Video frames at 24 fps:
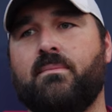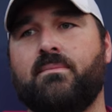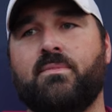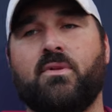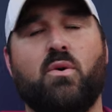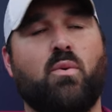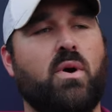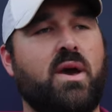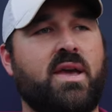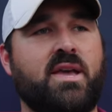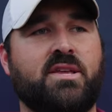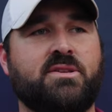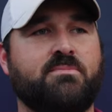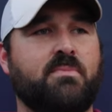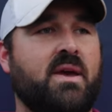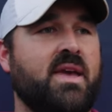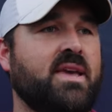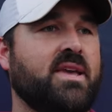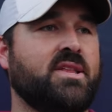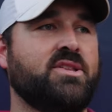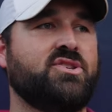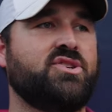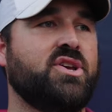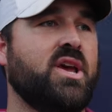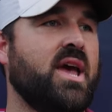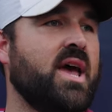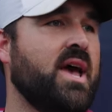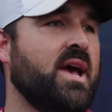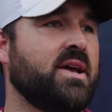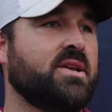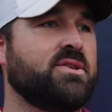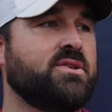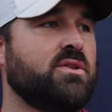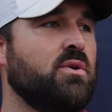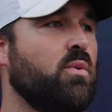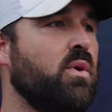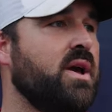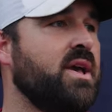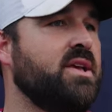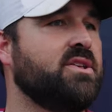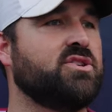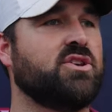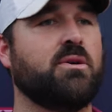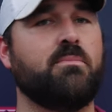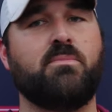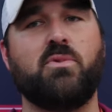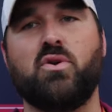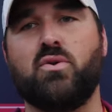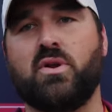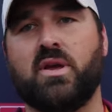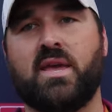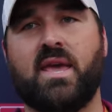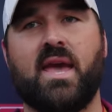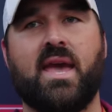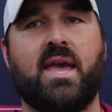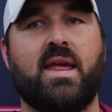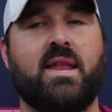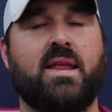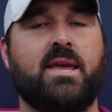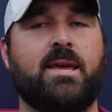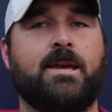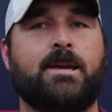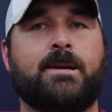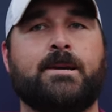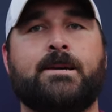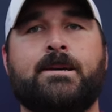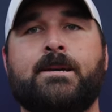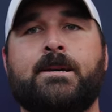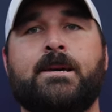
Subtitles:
the way he's making checks, the way he's communicating,